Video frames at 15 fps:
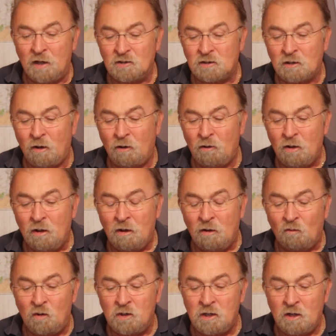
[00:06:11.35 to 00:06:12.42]
So
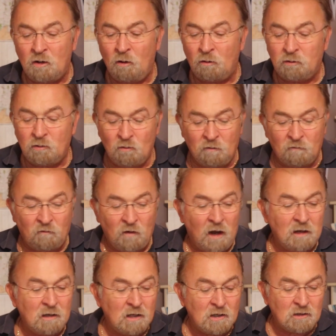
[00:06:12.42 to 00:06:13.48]
when you go through and
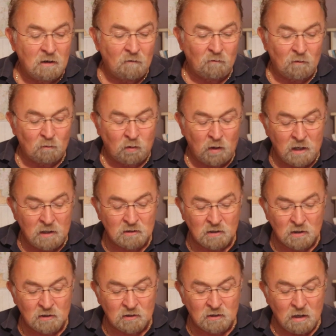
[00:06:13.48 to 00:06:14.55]
find these different
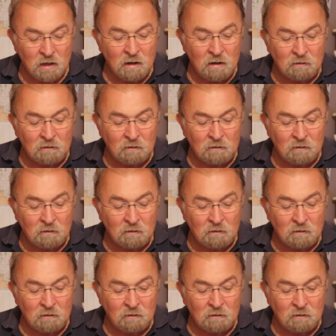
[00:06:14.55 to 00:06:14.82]
places,